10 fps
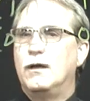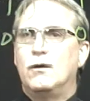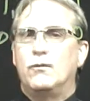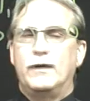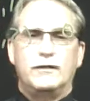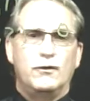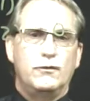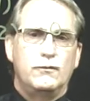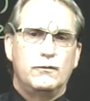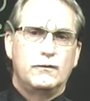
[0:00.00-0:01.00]
We do
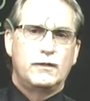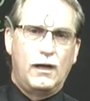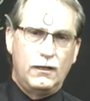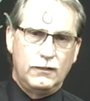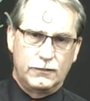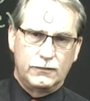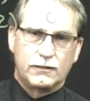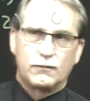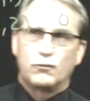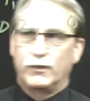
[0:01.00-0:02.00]
Collins'
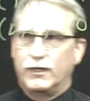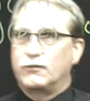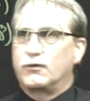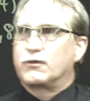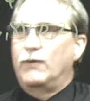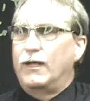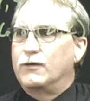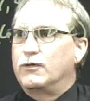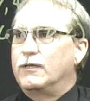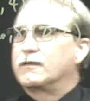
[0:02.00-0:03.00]
prudential
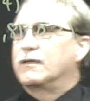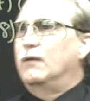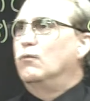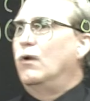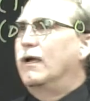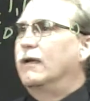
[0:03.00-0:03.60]
strategy the same way.